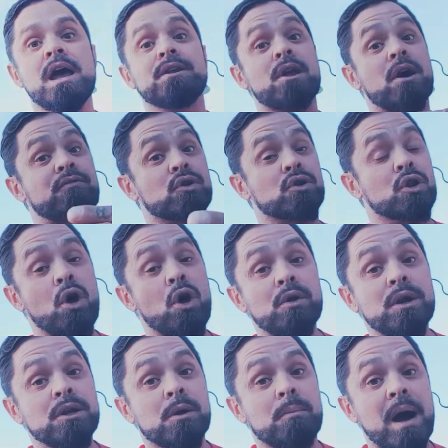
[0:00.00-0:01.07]
Now, if you're
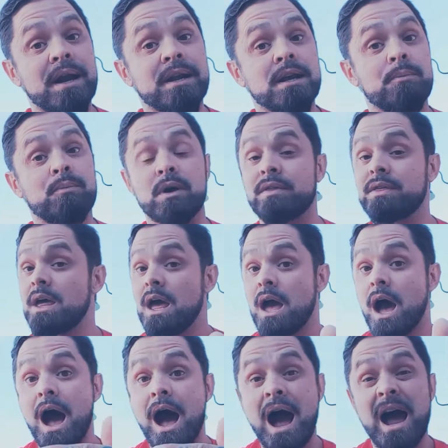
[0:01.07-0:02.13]
loading your body up with
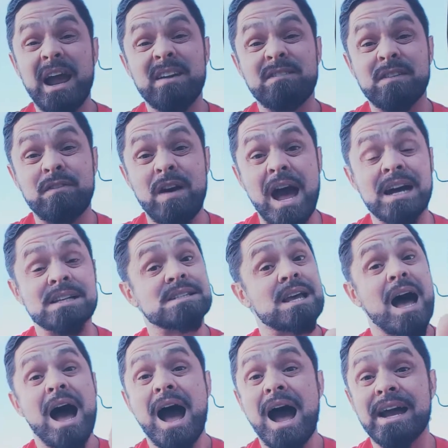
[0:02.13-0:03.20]
high fats,
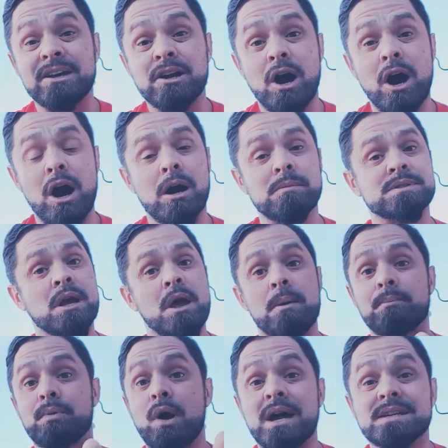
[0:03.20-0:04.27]
high carbs,
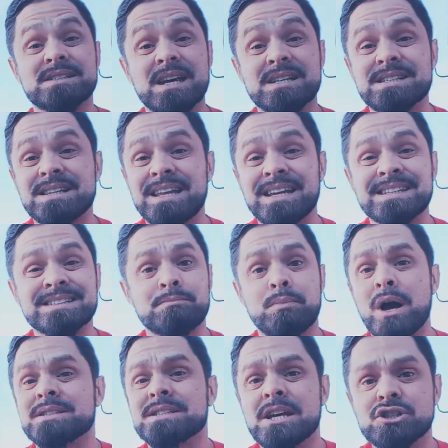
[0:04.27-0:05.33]
processed things,
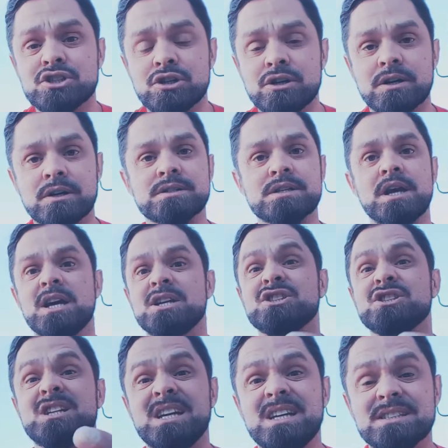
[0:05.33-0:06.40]
processed sugars,
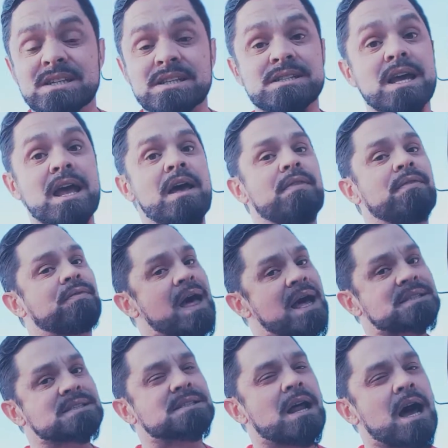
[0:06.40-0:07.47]
cheeses,
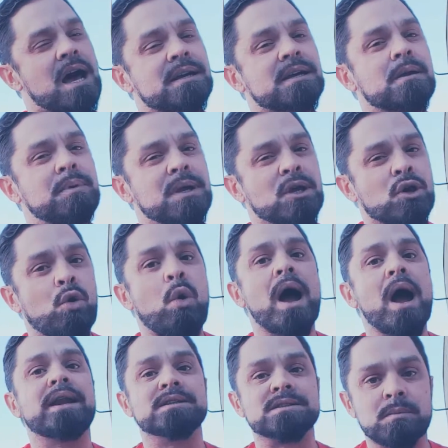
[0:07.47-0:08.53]
that's not going to be
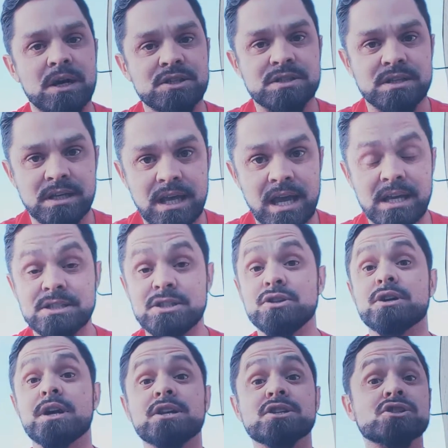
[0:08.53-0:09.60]
quite as much the case. You're
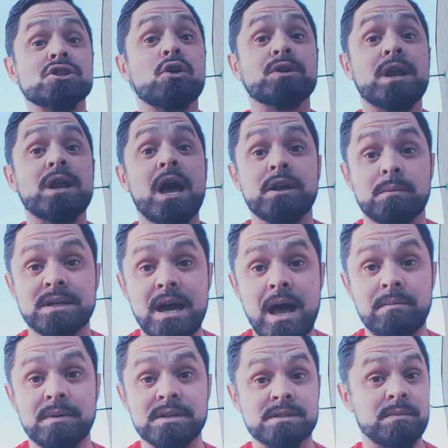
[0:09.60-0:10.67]
going to slow down your
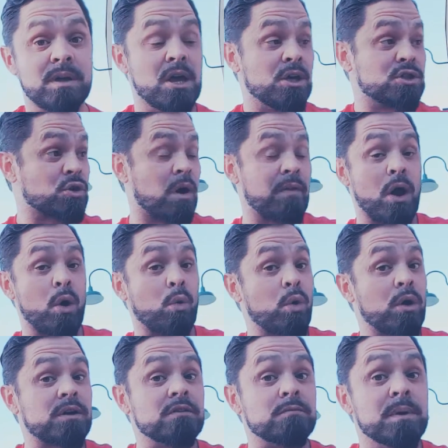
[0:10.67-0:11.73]
metabolism. So all that
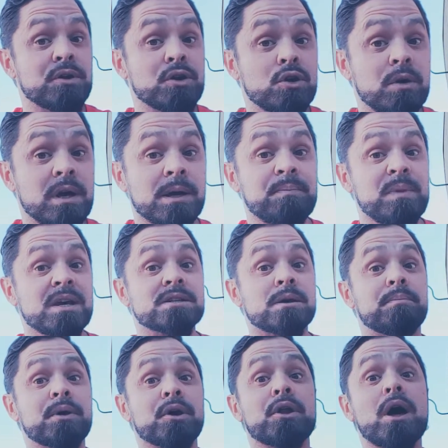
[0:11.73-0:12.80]
work you've been doing to
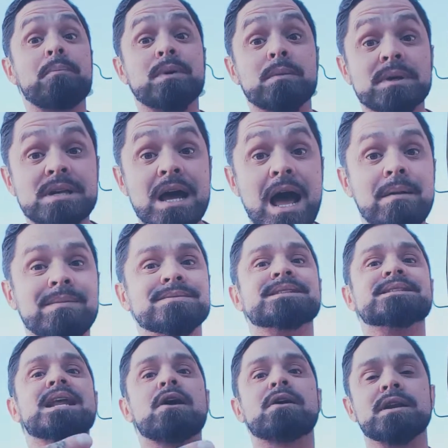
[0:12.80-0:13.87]
build up your metabolism
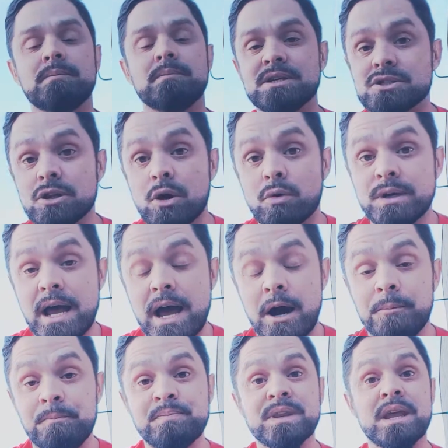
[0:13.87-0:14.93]
is now going to be slowed
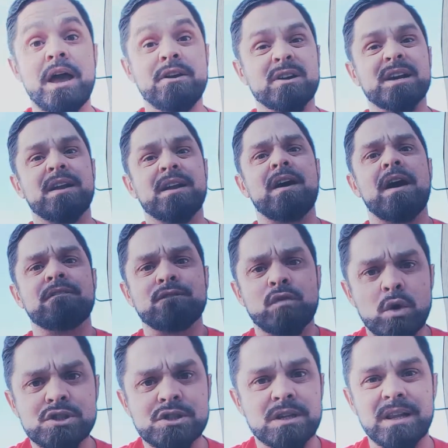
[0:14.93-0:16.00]
down, and you're going to,
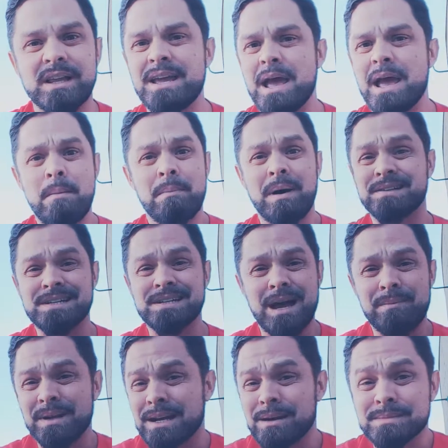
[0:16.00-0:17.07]
unfortunately, by the time
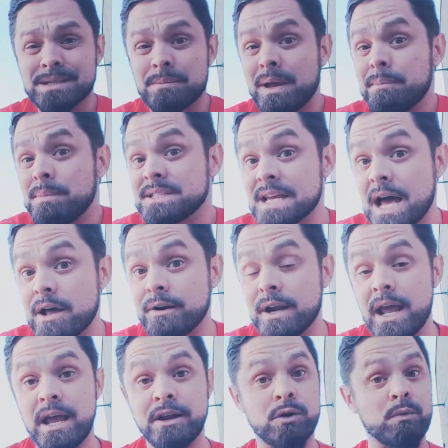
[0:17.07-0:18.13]
it comes to maybe
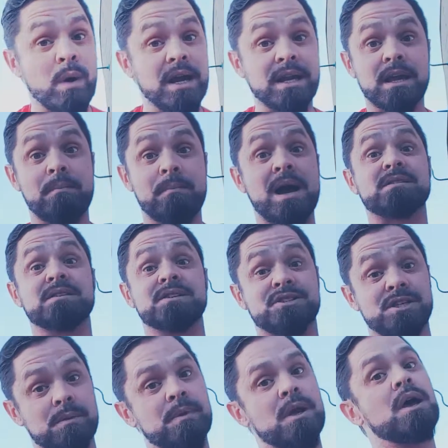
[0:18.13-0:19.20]
Saturday and you're ready to get back to the
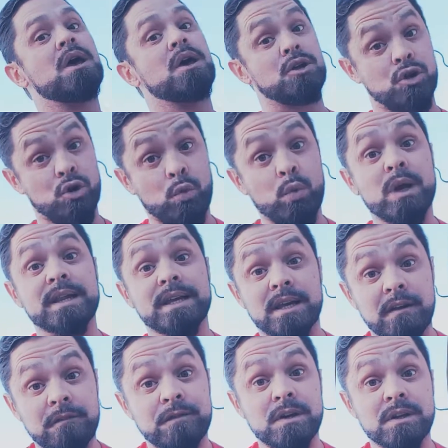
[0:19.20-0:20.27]
gym, you're really going
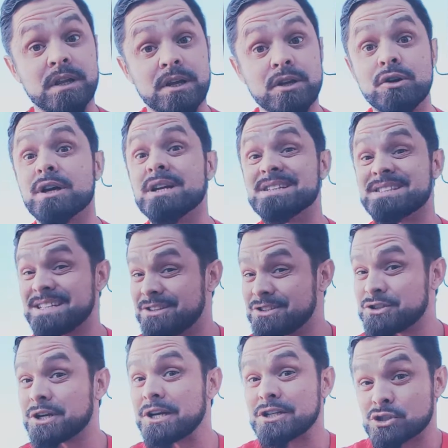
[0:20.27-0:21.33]
to feel it. You're going to see that
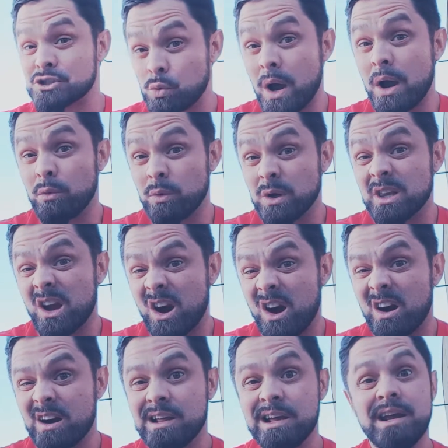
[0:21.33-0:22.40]
you're going to sweat really
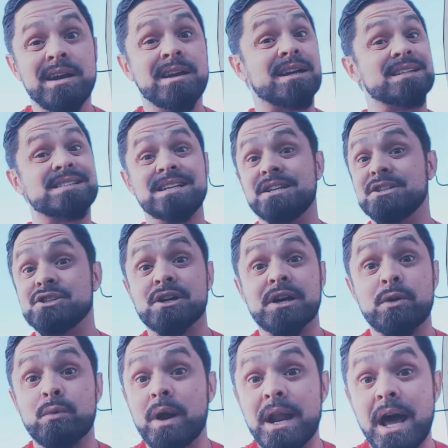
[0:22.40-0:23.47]
hard. You're going to see that you're going
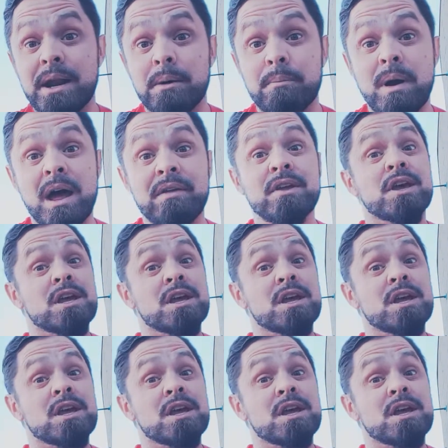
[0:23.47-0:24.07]
to run out of breath.